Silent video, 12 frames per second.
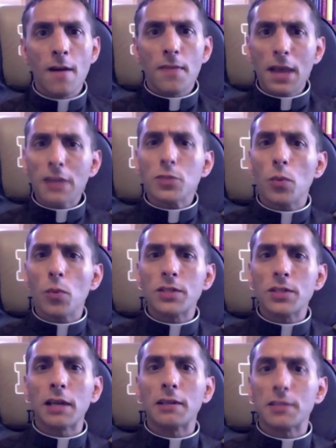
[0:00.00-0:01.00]
that's what we
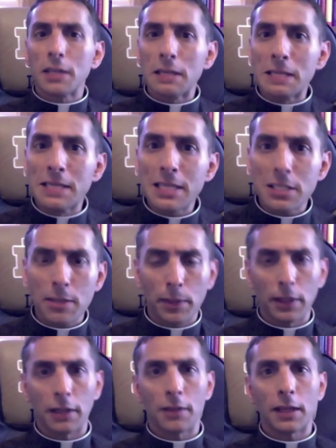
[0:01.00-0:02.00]
say is a
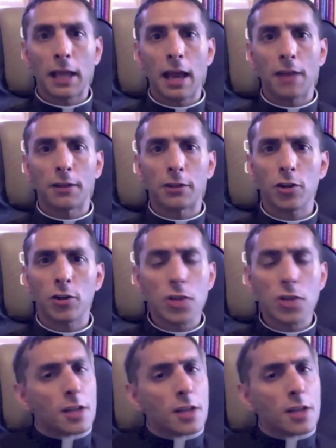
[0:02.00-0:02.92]
discipline in the Catholic Church,